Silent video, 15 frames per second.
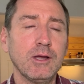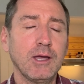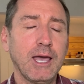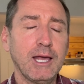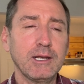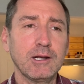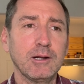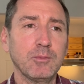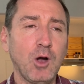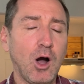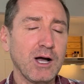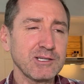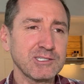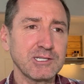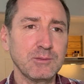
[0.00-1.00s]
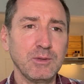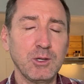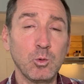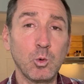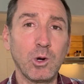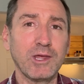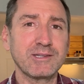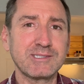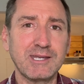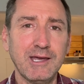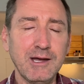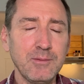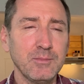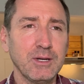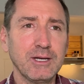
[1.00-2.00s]
Ended up costing me with
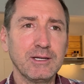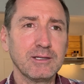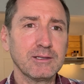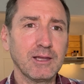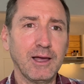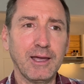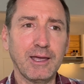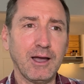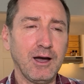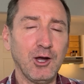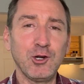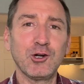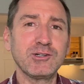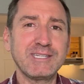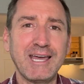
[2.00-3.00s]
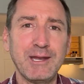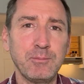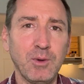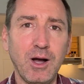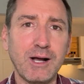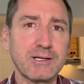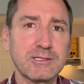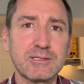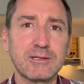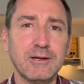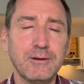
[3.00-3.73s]
tip, like under 10 bucks.